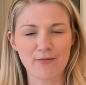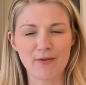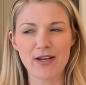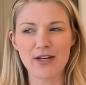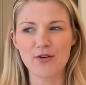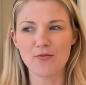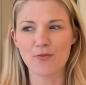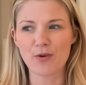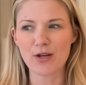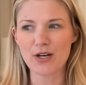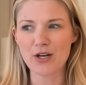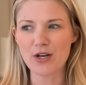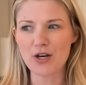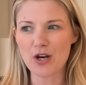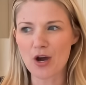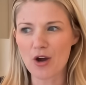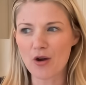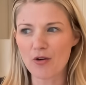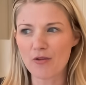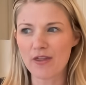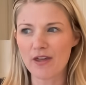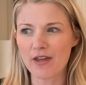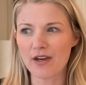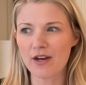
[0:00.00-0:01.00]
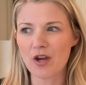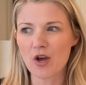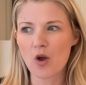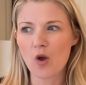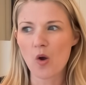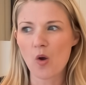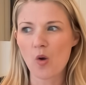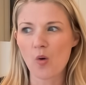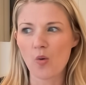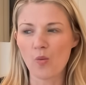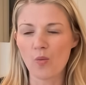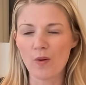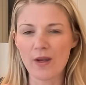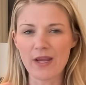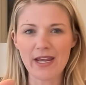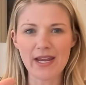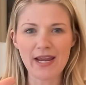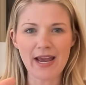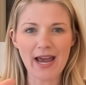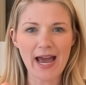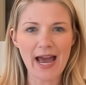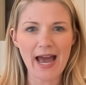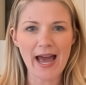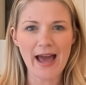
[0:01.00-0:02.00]
We, we know that we
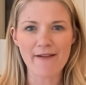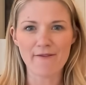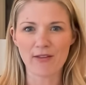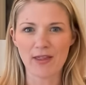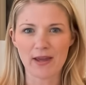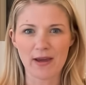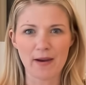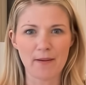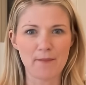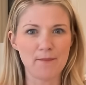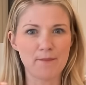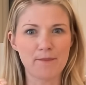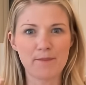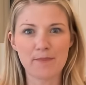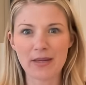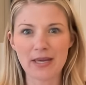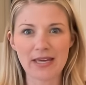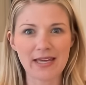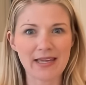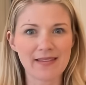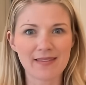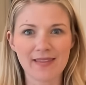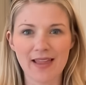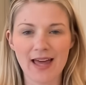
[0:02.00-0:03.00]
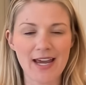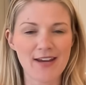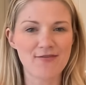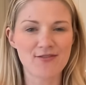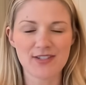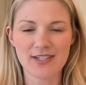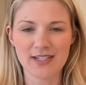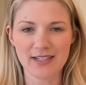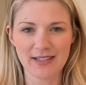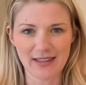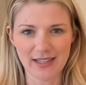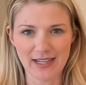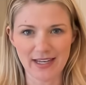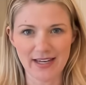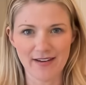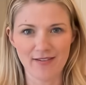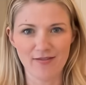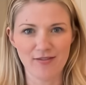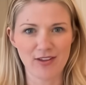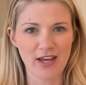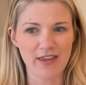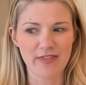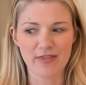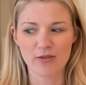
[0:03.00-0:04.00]
have like a big life to
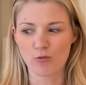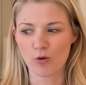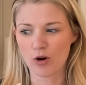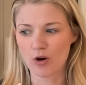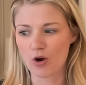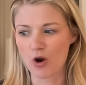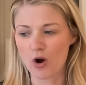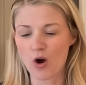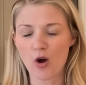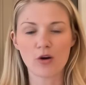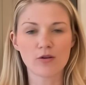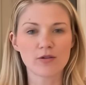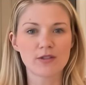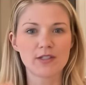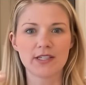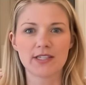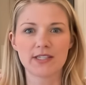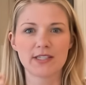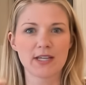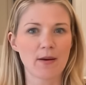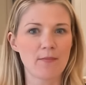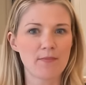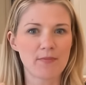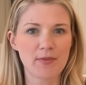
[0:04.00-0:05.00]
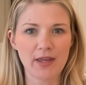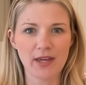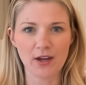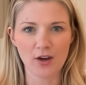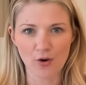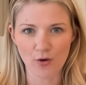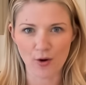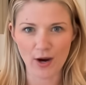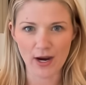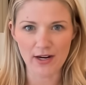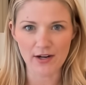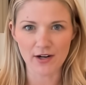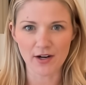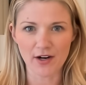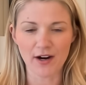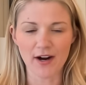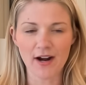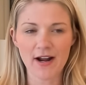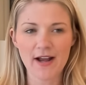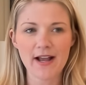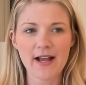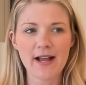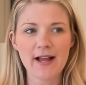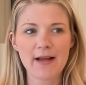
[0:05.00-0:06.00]
live. Like, we're called to something greater.
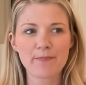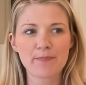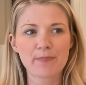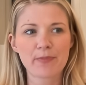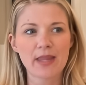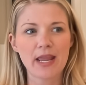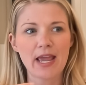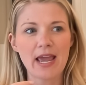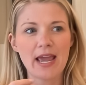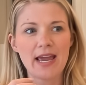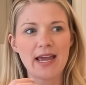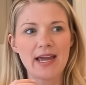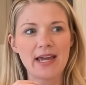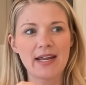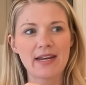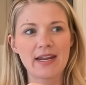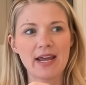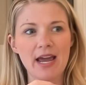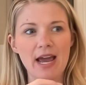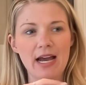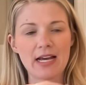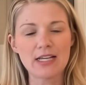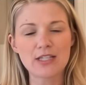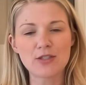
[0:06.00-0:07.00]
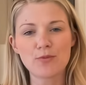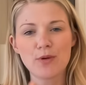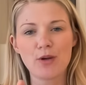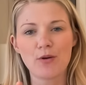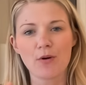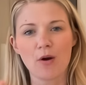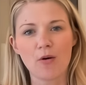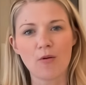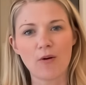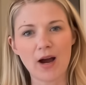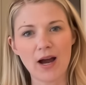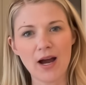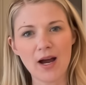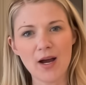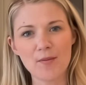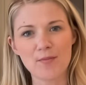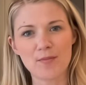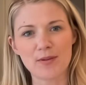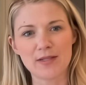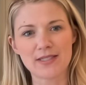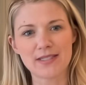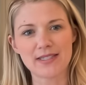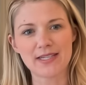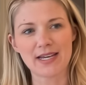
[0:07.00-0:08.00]
And as we grow
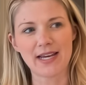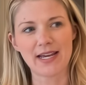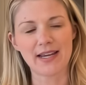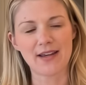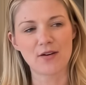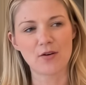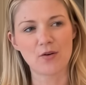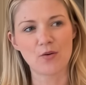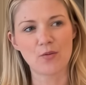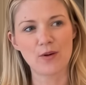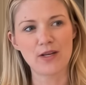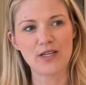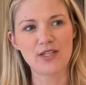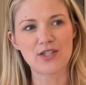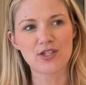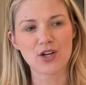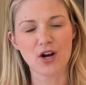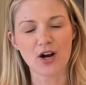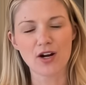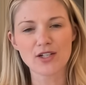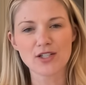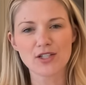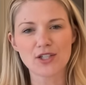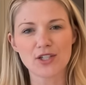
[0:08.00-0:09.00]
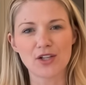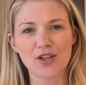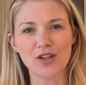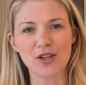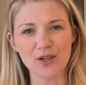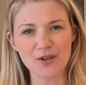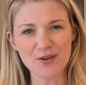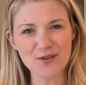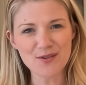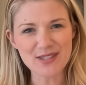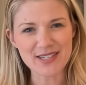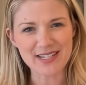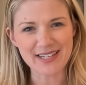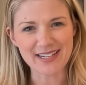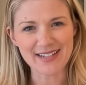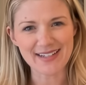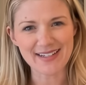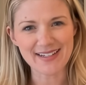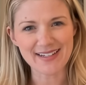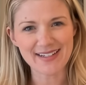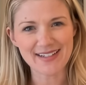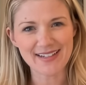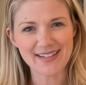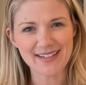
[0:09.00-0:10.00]
up, it's like we start to lose
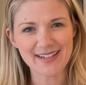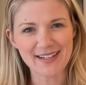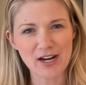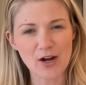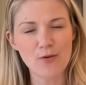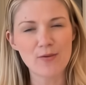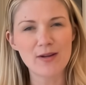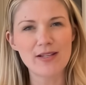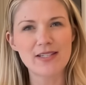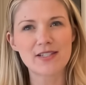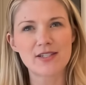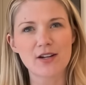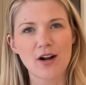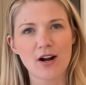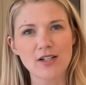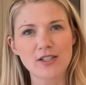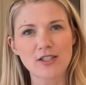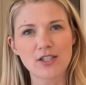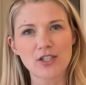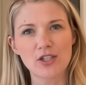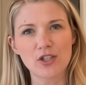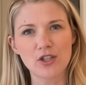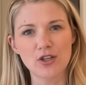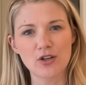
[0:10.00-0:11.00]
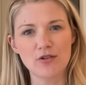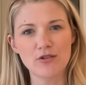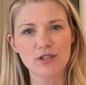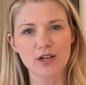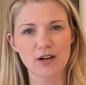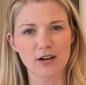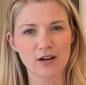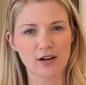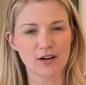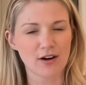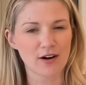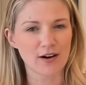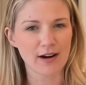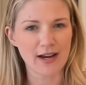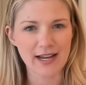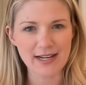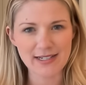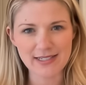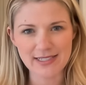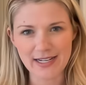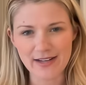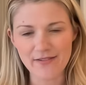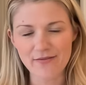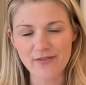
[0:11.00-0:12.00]
it. You know, we start to lose our
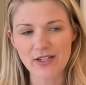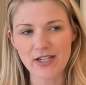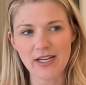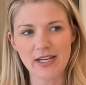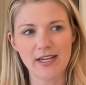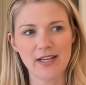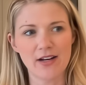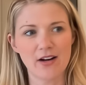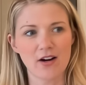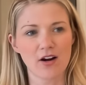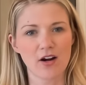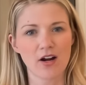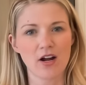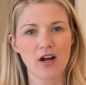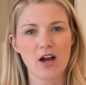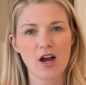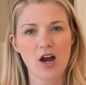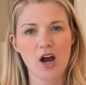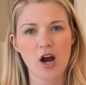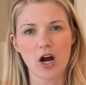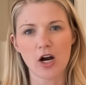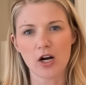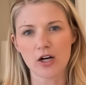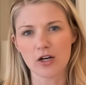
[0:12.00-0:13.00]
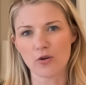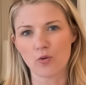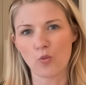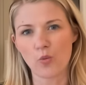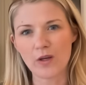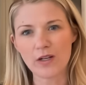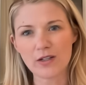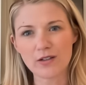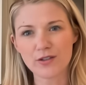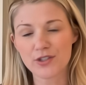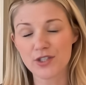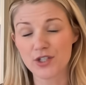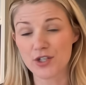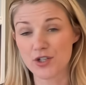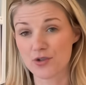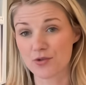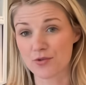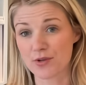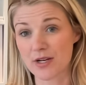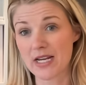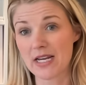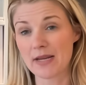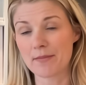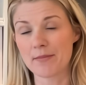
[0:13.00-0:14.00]
creativity and our, our will to
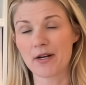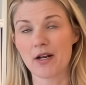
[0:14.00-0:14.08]
dream.